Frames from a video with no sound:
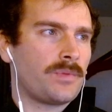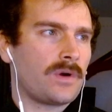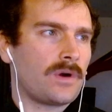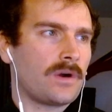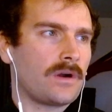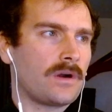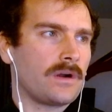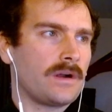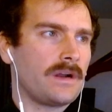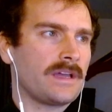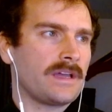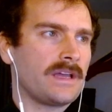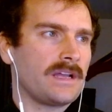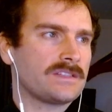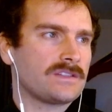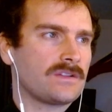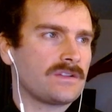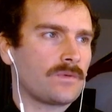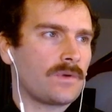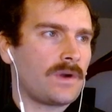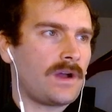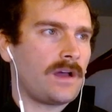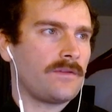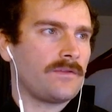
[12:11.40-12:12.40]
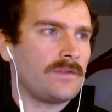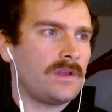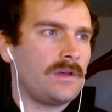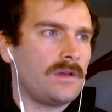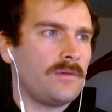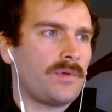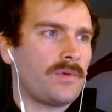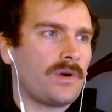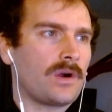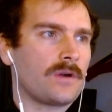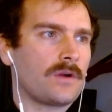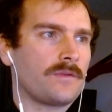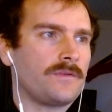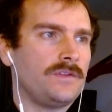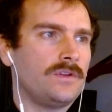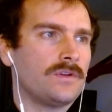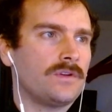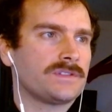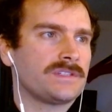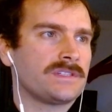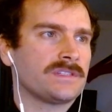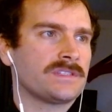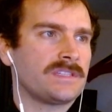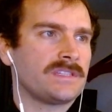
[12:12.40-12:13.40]
apart against a rival empire if you
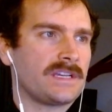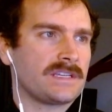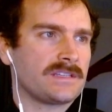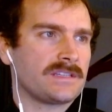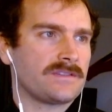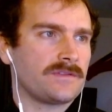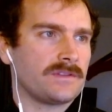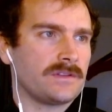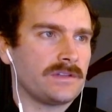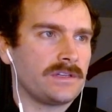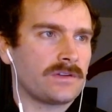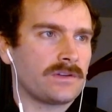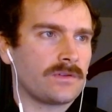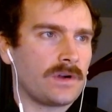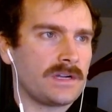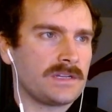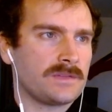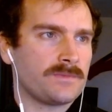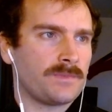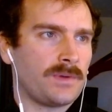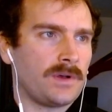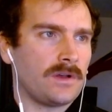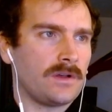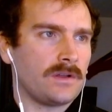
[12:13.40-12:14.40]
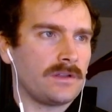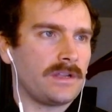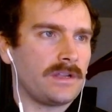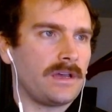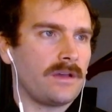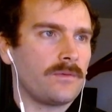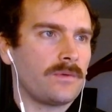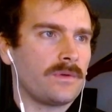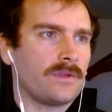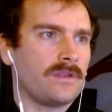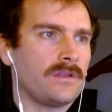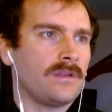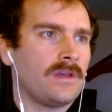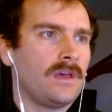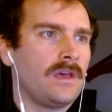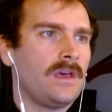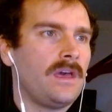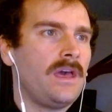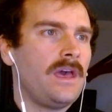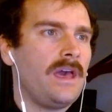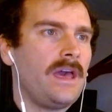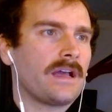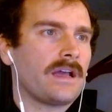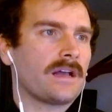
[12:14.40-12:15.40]
don't successfully cross-pollinate with
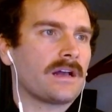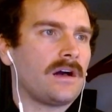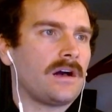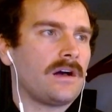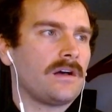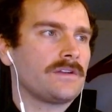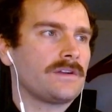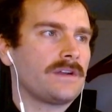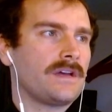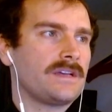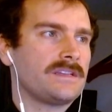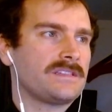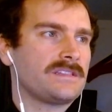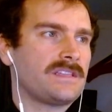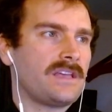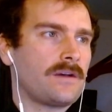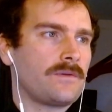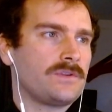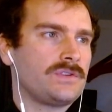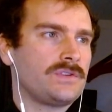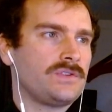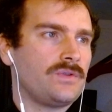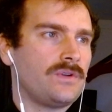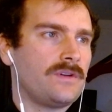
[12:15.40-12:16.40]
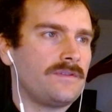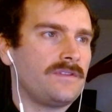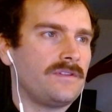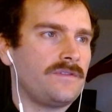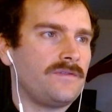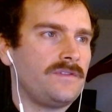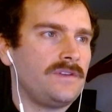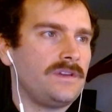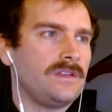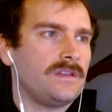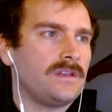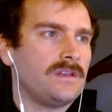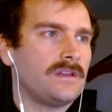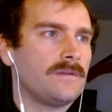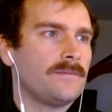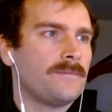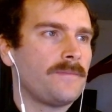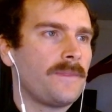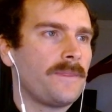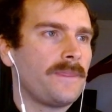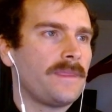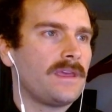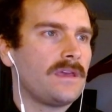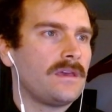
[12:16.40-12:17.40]
and colonize that which you have
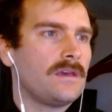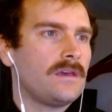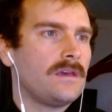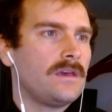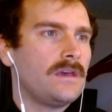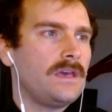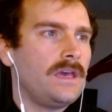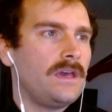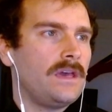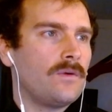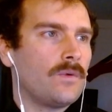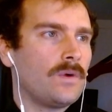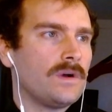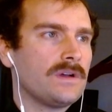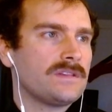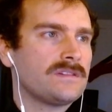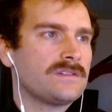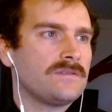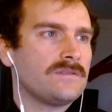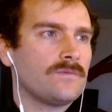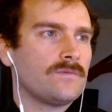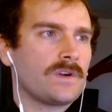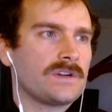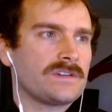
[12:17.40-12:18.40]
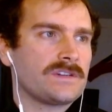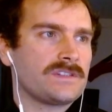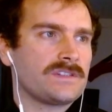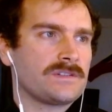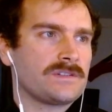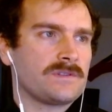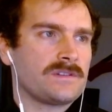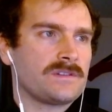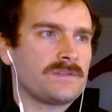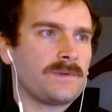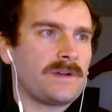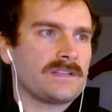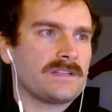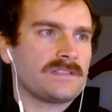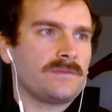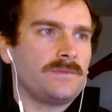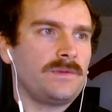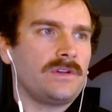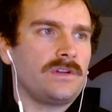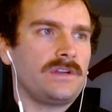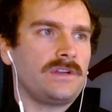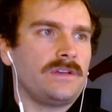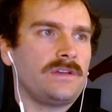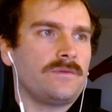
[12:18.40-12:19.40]
defeated? It wasn't Russia's
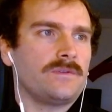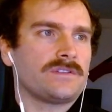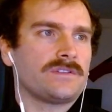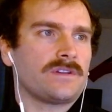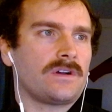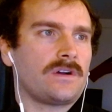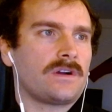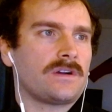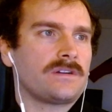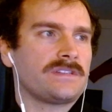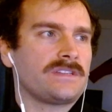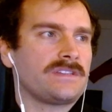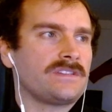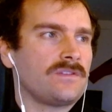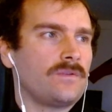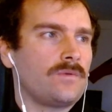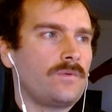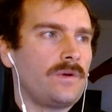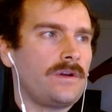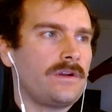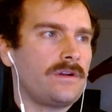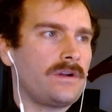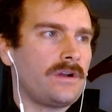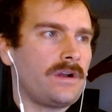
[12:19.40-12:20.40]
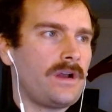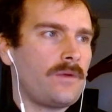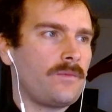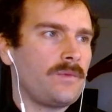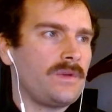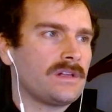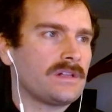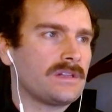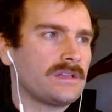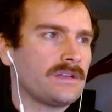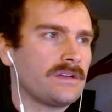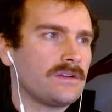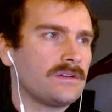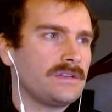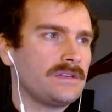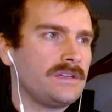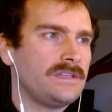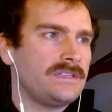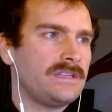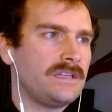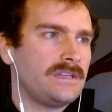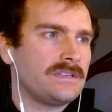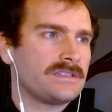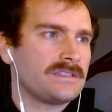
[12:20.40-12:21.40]
responsibility, it was ours as the winner, and we
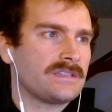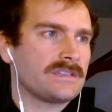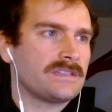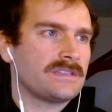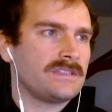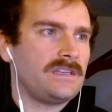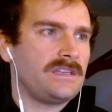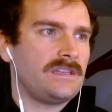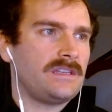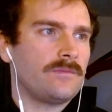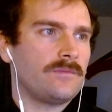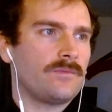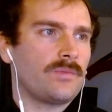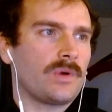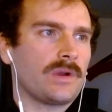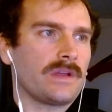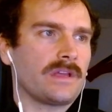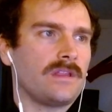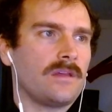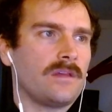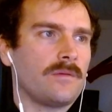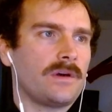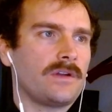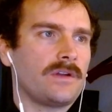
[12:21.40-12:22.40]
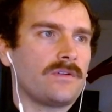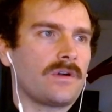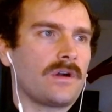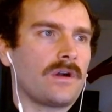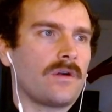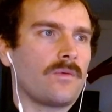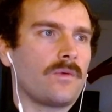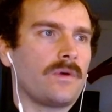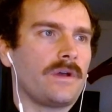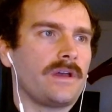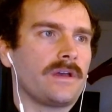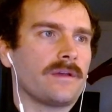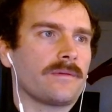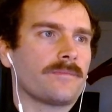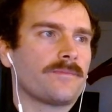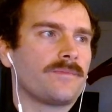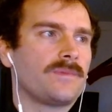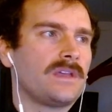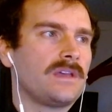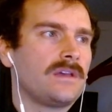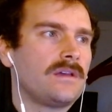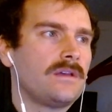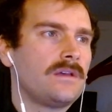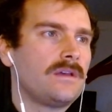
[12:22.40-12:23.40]
clearly didn't succeed in bringing them under our wing.
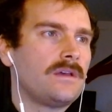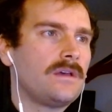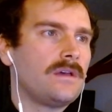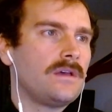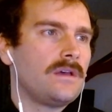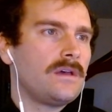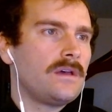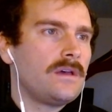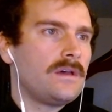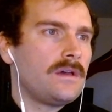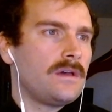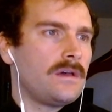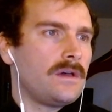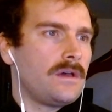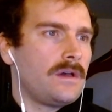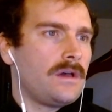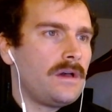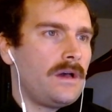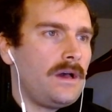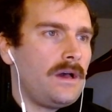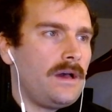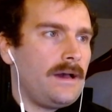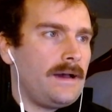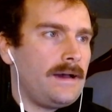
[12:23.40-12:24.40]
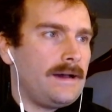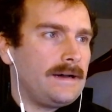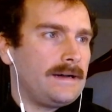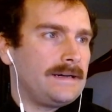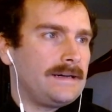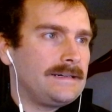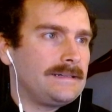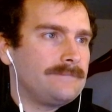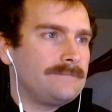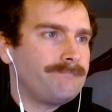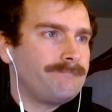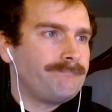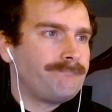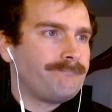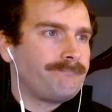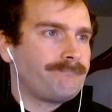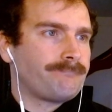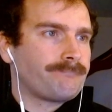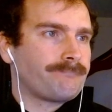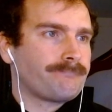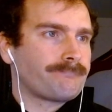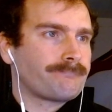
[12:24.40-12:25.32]
Um,